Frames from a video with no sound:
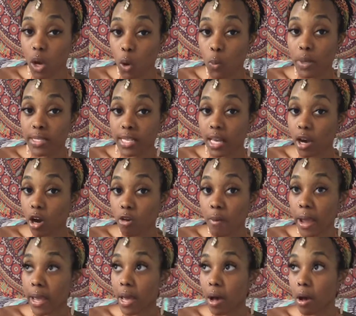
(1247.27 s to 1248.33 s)
We say, all
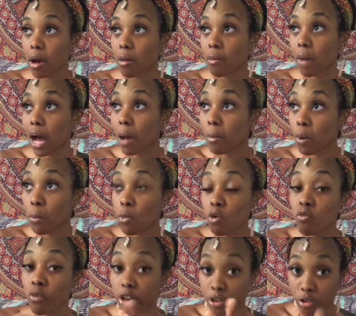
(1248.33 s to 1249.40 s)
right, I'm gonna
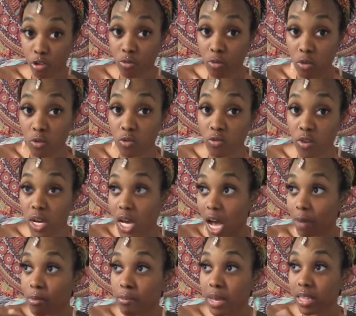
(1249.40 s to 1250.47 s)
move when you move.
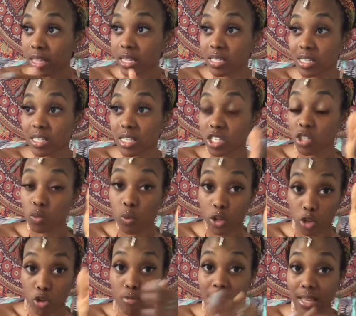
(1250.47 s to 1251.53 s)
I'm gonna make these decisions
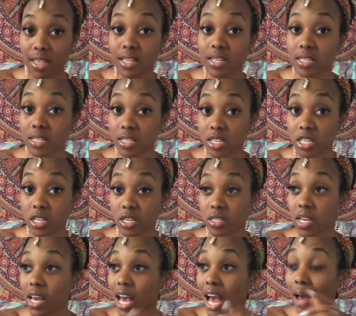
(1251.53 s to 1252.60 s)
when you make these decisions.
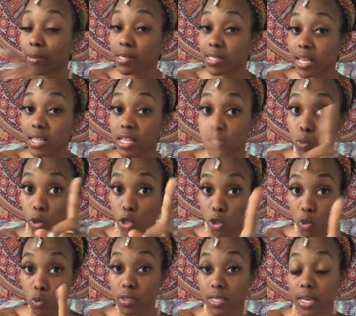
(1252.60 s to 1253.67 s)
I'm gonna say this when
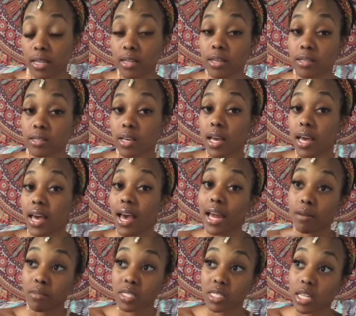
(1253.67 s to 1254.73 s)
you say this.
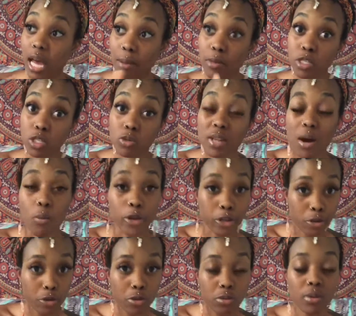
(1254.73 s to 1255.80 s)
And I'm gonna do that when
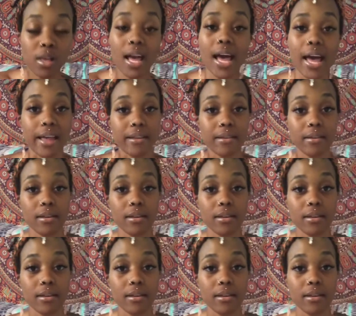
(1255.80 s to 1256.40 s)
you do that.